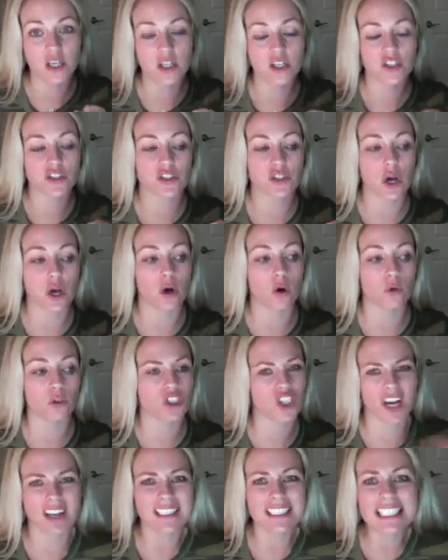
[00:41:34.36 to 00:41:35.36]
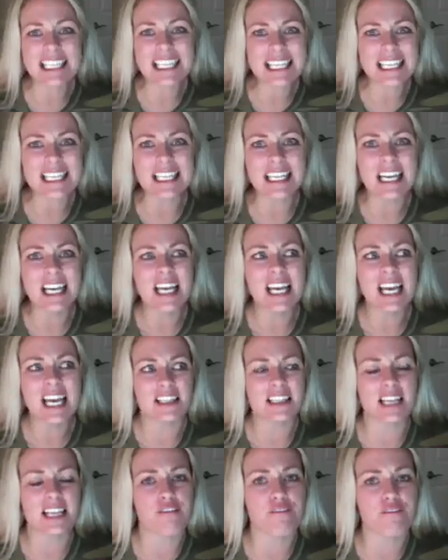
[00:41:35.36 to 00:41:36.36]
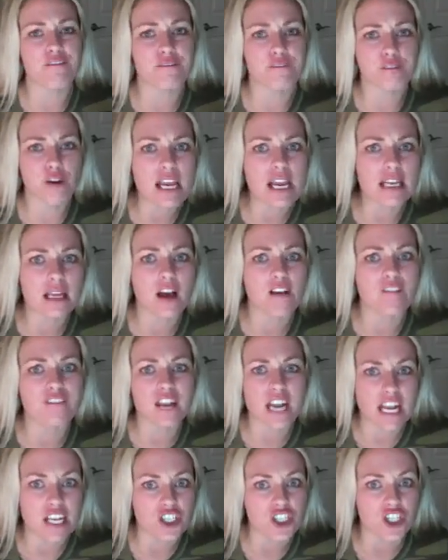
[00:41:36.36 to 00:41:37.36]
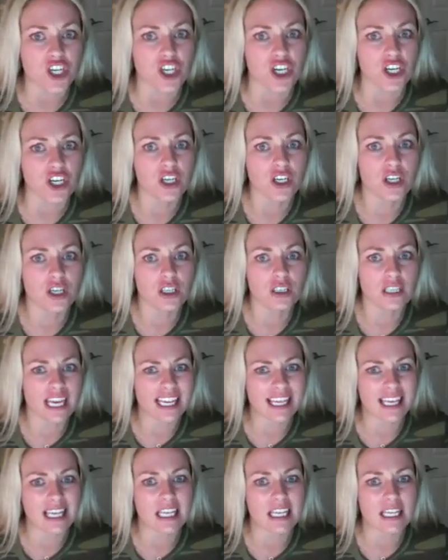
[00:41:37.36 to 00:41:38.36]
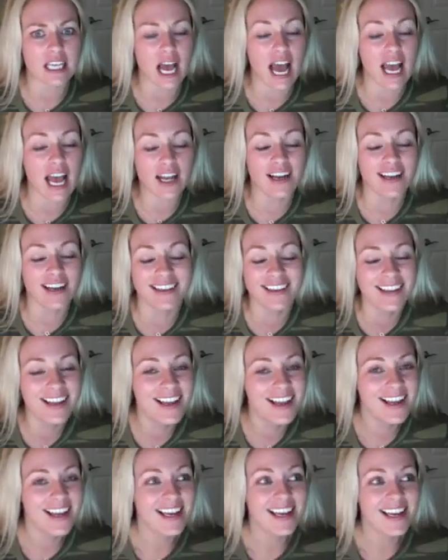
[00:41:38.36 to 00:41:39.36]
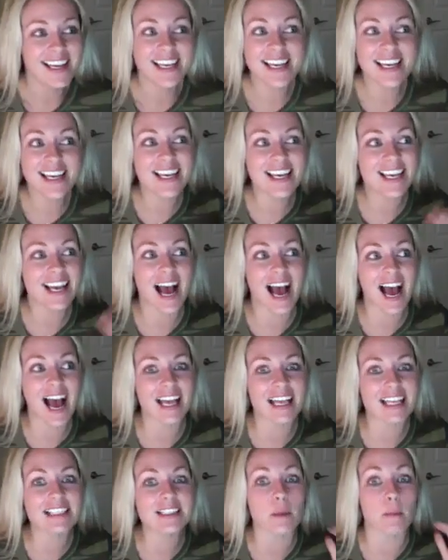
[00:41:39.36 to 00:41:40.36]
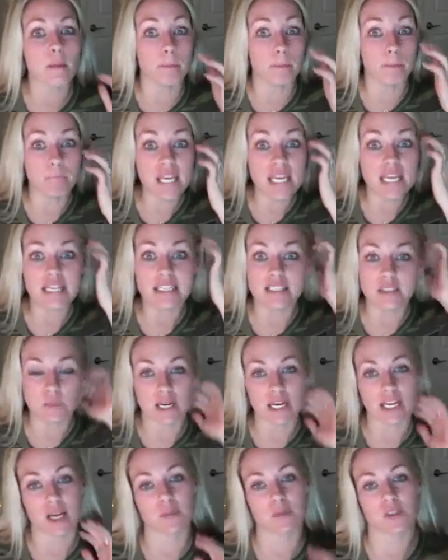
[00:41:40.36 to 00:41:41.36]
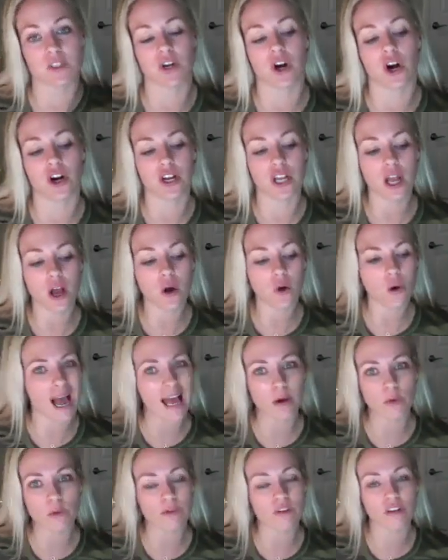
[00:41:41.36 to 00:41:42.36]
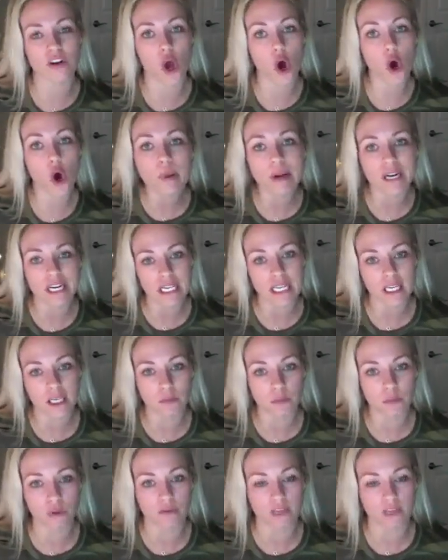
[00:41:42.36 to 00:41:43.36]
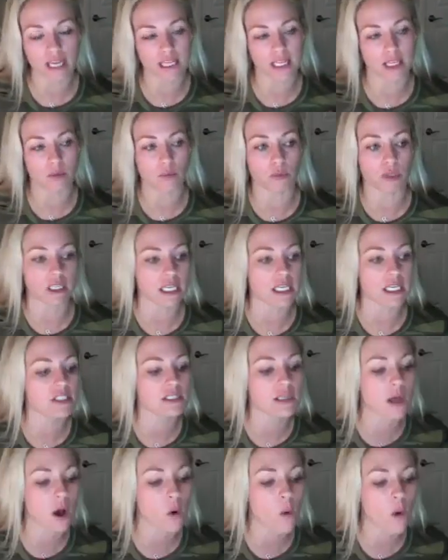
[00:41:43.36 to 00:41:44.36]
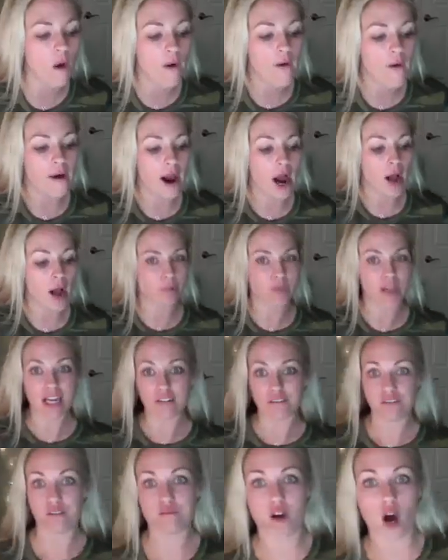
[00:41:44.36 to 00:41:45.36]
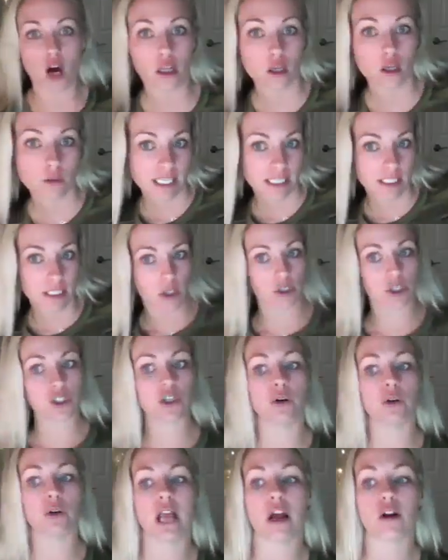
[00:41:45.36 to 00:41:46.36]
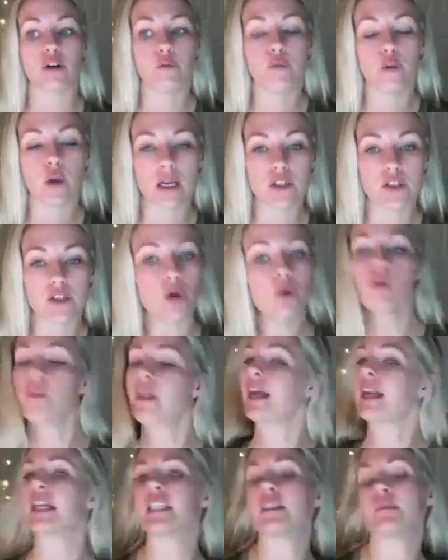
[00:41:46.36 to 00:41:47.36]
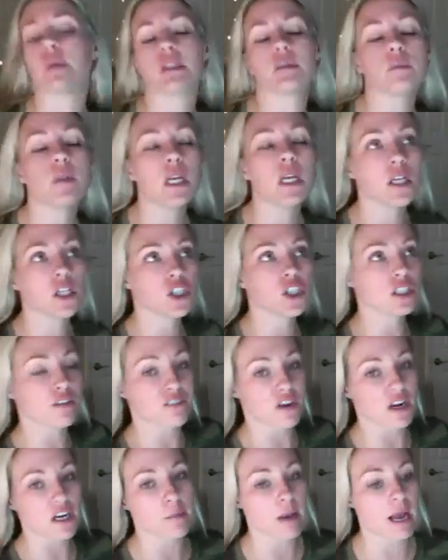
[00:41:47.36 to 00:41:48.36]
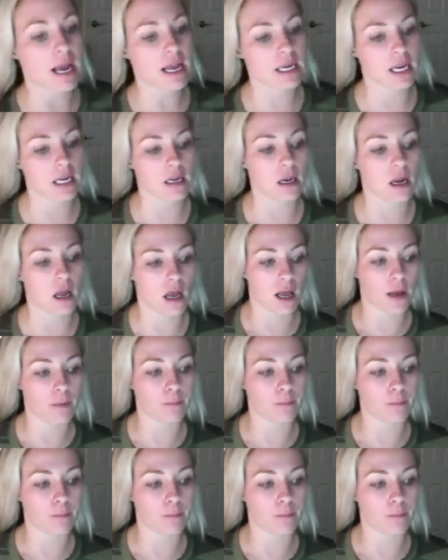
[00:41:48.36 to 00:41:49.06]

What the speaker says: So Sean T is a freak of nature. Like he's a beast when it comes to cardio. Nobody can move like him really. So, and if you follow Danielle Natoni, I don't know if you guys know who that is, but she's a friend of mine and